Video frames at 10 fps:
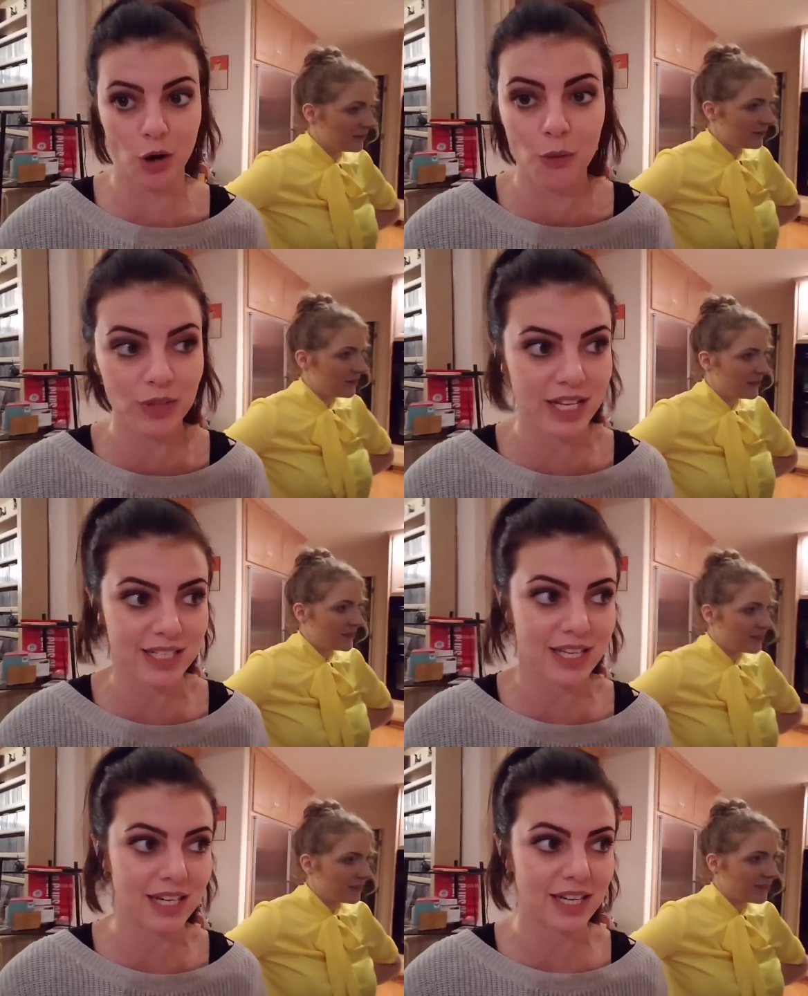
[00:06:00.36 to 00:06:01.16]
Speaker 1: don't like
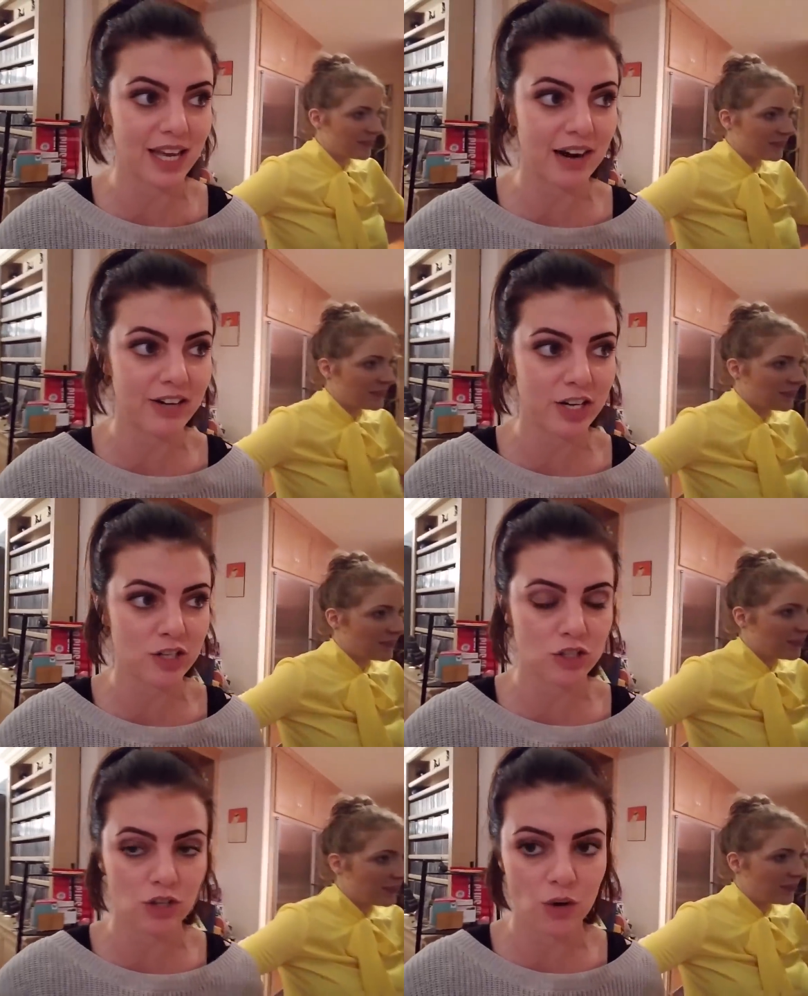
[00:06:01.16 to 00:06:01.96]
to get in
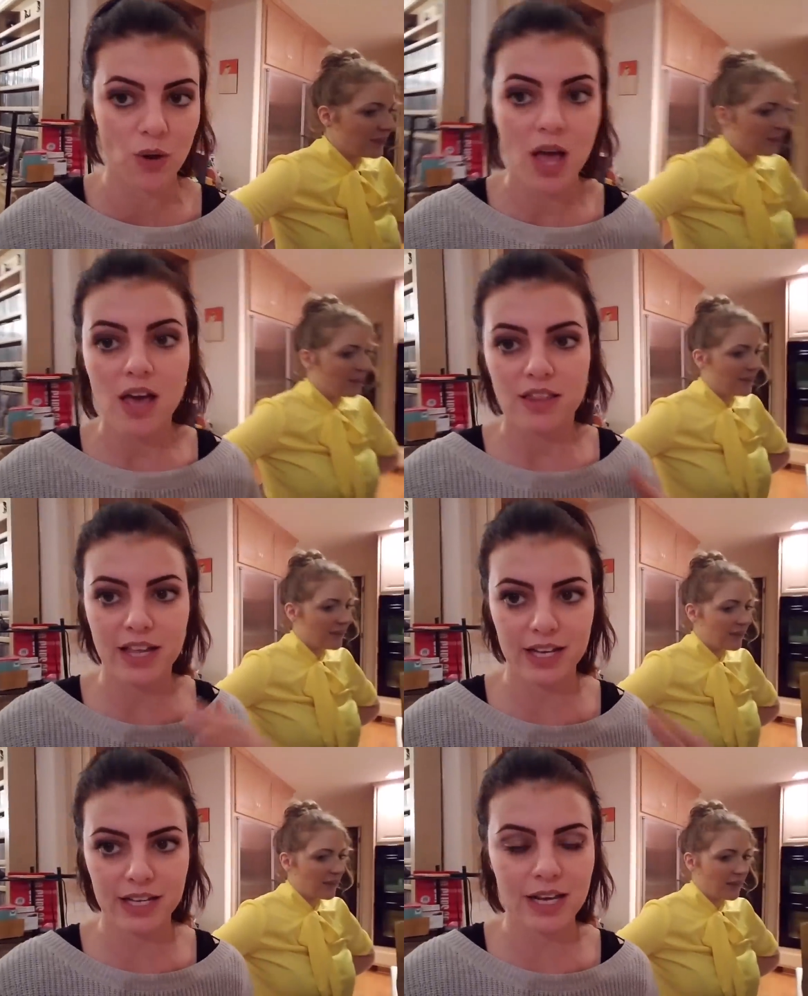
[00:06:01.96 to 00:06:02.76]
carriers, so
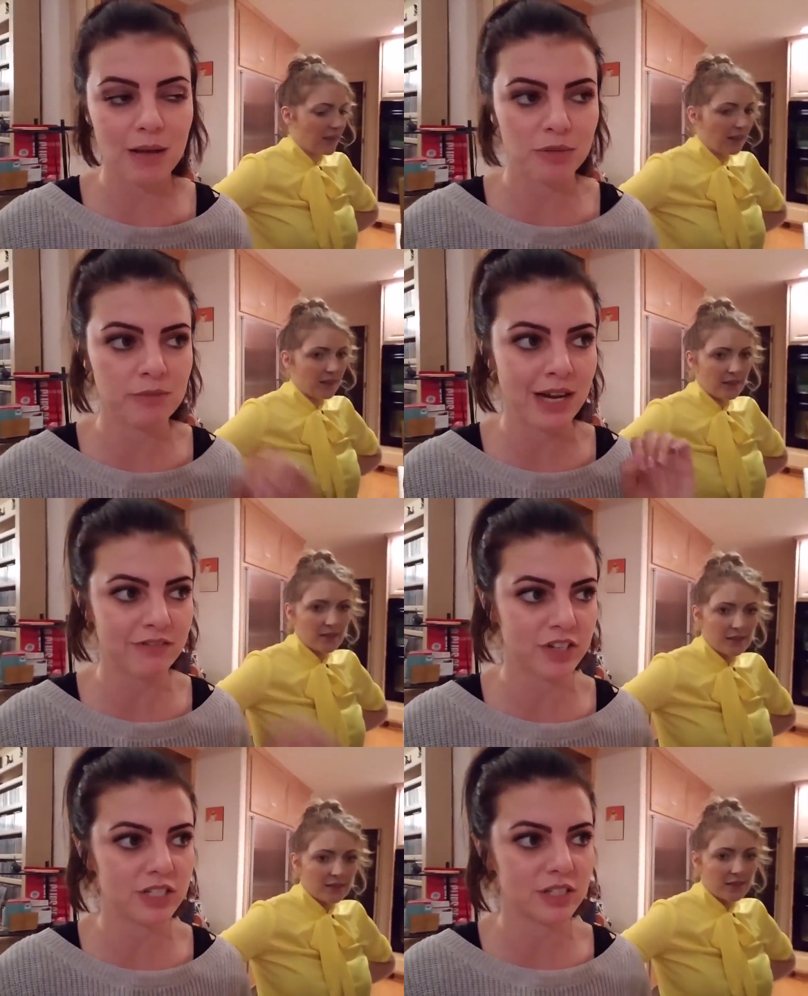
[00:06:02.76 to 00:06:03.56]
that cannot be my
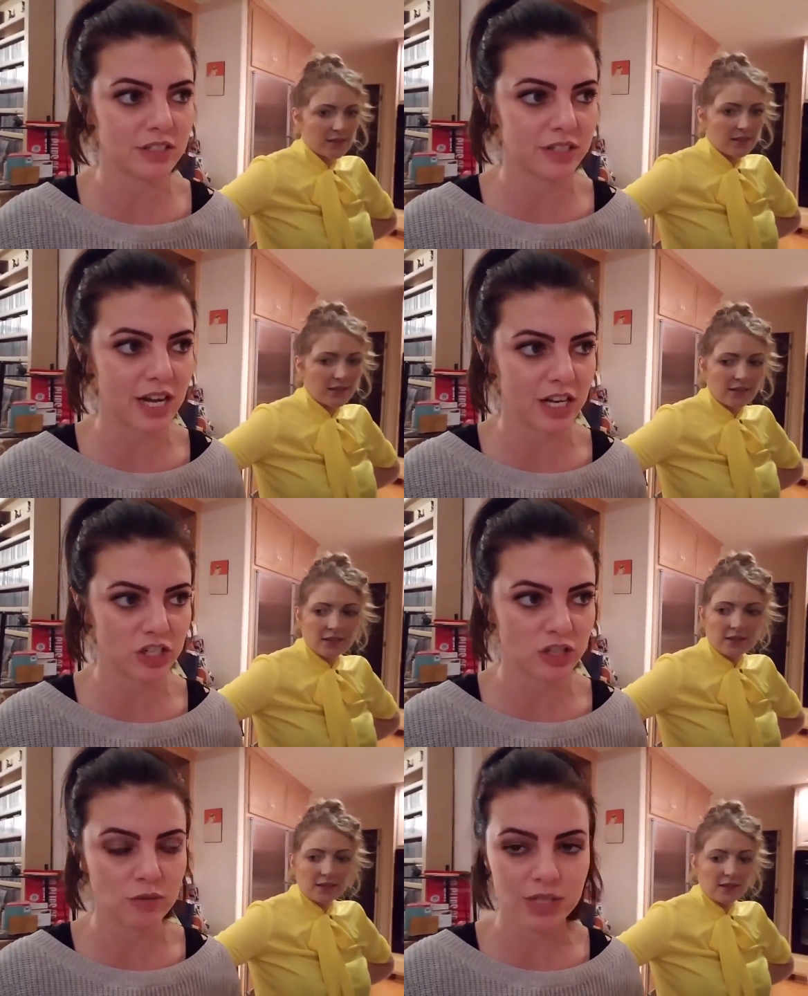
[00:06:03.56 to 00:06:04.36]
first
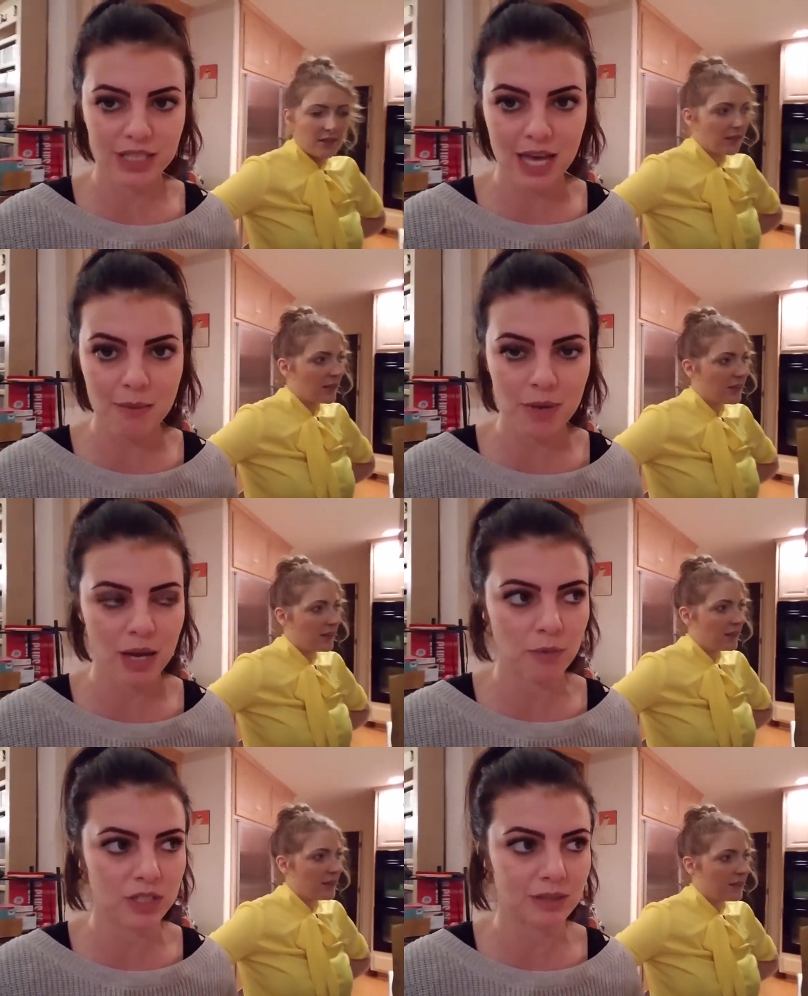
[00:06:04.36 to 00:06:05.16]
interaction with them. I
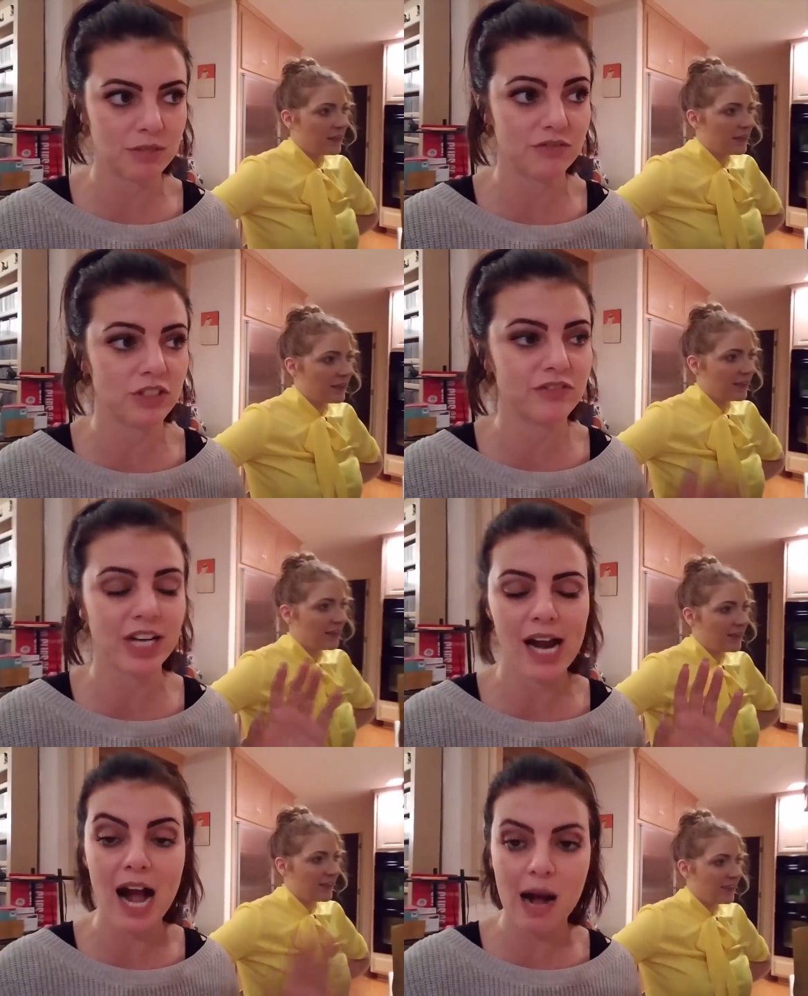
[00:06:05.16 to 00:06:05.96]
want them to feel
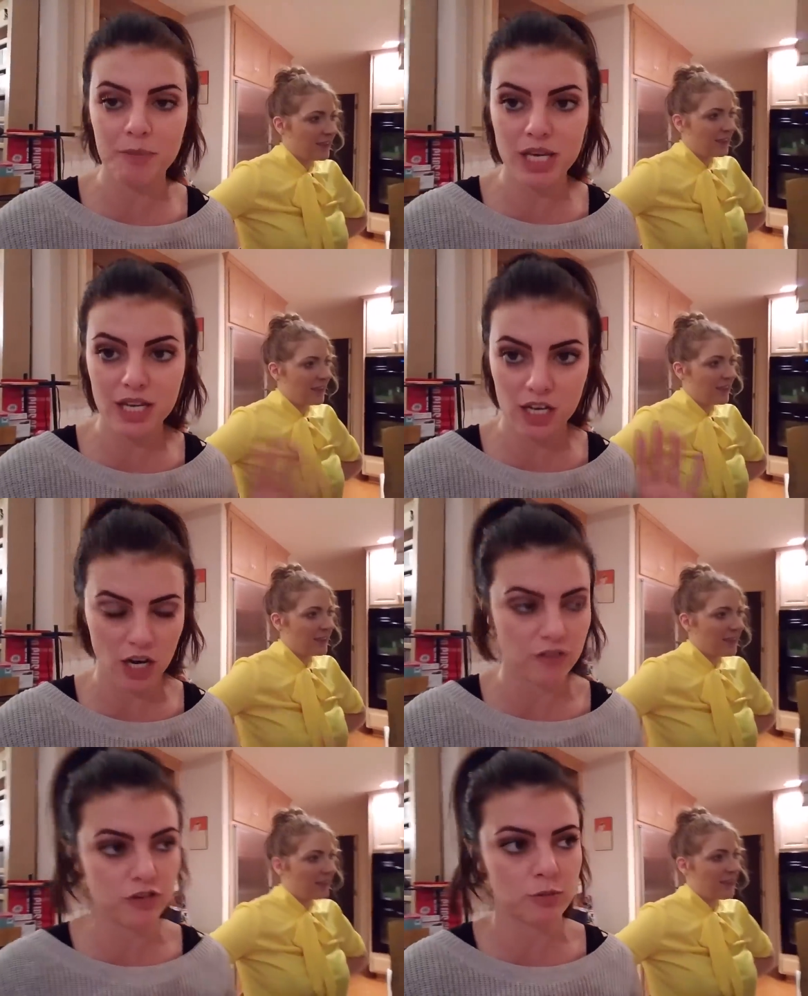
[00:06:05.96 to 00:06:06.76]
very happy and
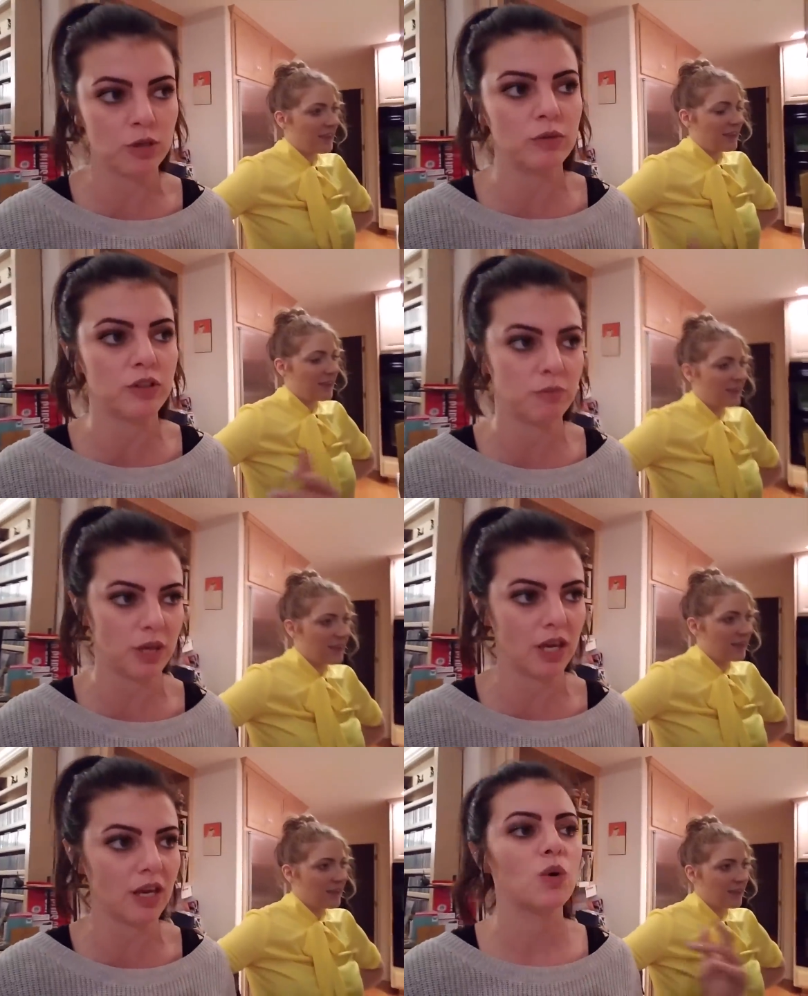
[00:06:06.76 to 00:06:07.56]
comfortable with
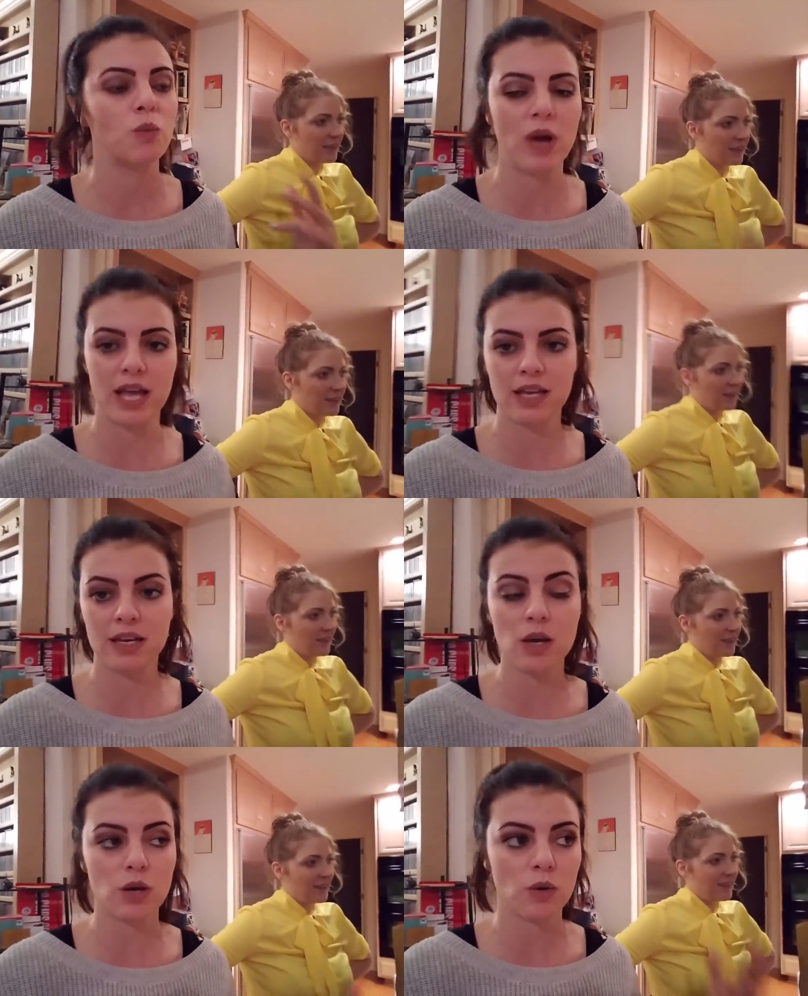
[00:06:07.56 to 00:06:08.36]
me when